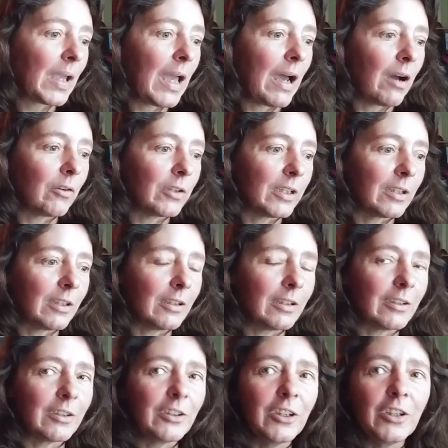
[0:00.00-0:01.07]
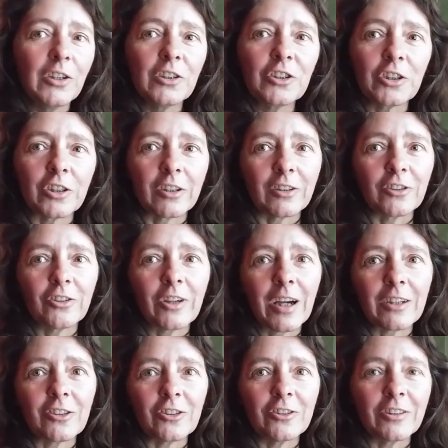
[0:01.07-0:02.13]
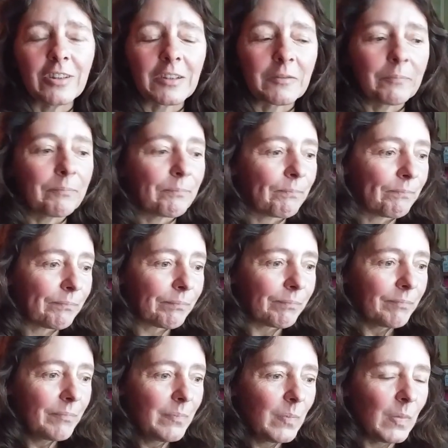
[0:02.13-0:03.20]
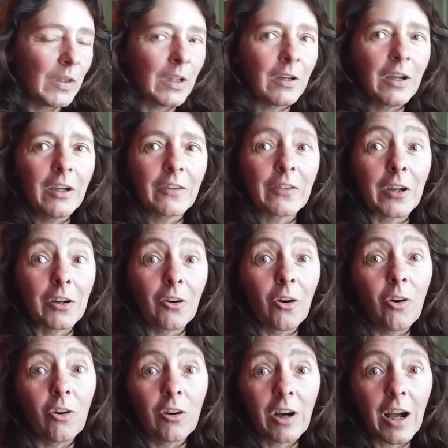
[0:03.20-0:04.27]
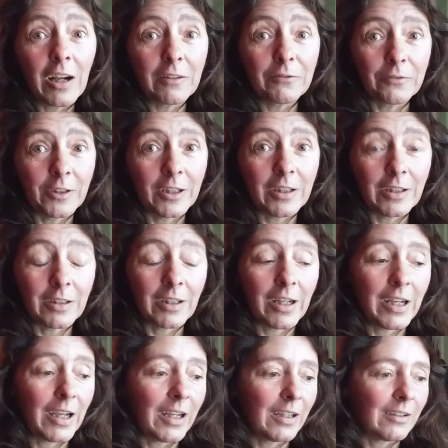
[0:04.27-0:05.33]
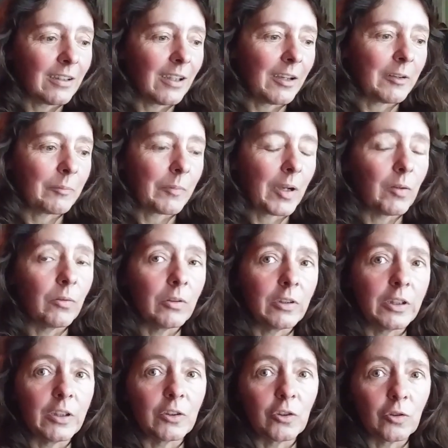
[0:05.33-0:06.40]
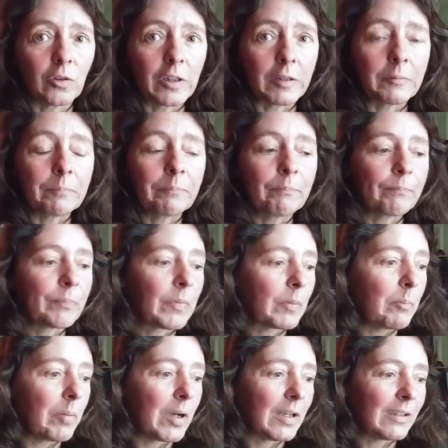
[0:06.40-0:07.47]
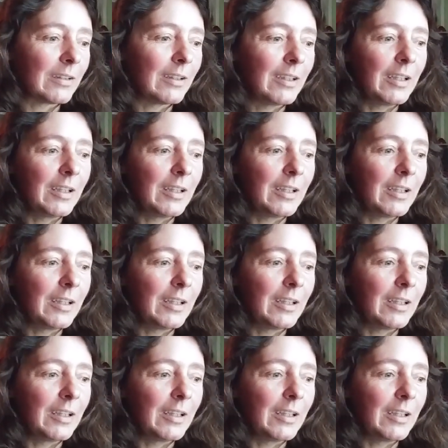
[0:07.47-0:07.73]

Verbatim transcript: out in the chicken tractor and they're a whole lot of fun and um, I really enjoy them. But